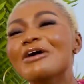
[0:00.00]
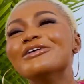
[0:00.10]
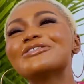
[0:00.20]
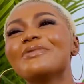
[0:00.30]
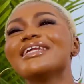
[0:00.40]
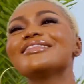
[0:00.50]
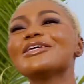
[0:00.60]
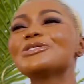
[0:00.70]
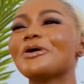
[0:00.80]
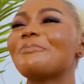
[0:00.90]
So many
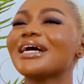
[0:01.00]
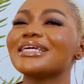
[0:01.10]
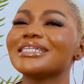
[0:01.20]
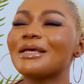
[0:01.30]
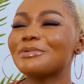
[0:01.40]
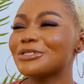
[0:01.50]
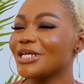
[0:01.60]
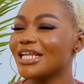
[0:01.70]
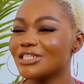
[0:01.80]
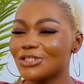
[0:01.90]
things to unpack in this episode,
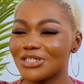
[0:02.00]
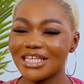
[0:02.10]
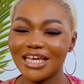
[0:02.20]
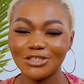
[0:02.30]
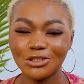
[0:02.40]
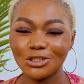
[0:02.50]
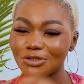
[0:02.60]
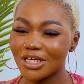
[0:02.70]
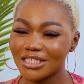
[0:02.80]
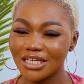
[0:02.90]
and let's just get straight